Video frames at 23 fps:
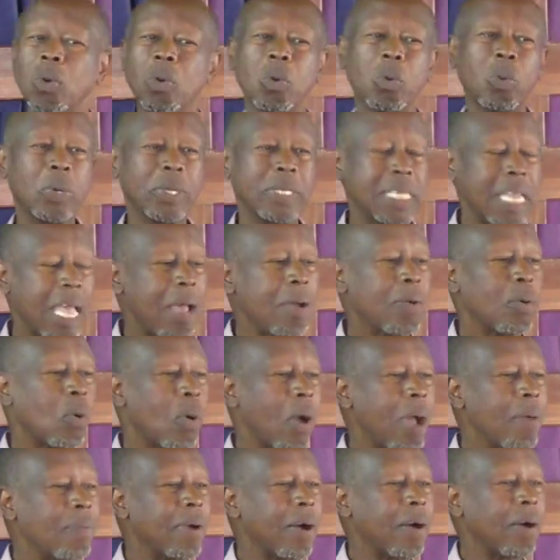
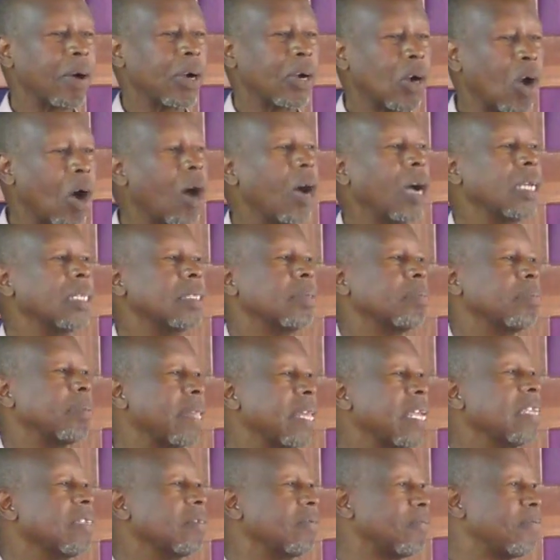Whoever God
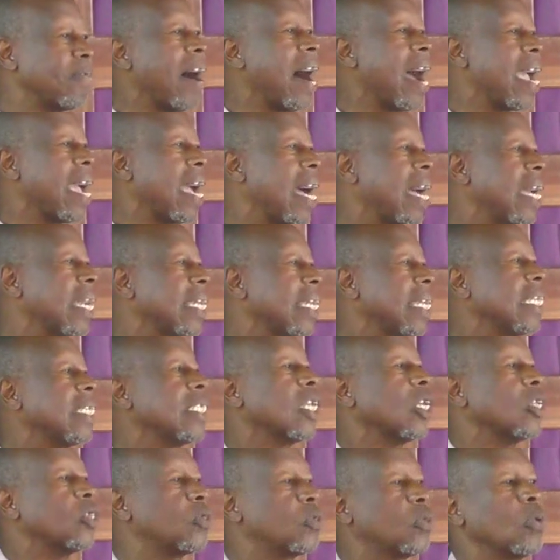brings fire is
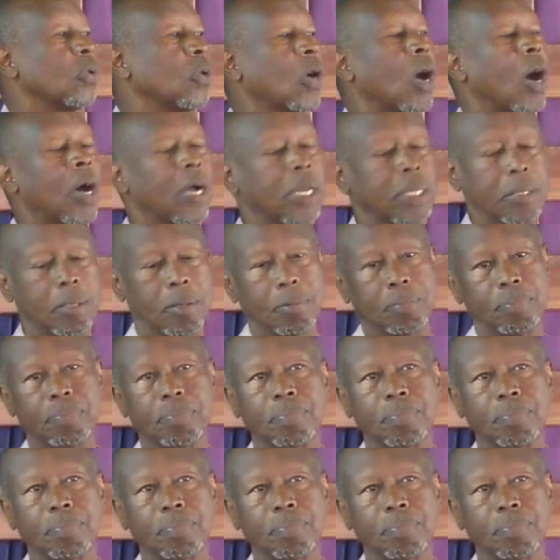the true God.